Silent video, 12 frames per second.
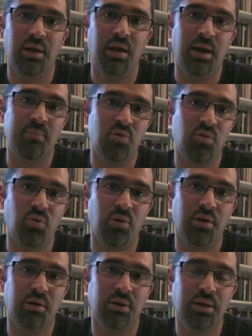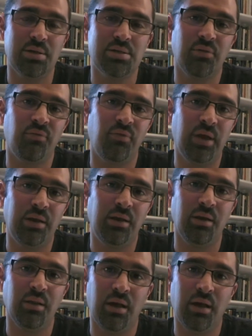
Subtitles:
and I'm sure it is offending a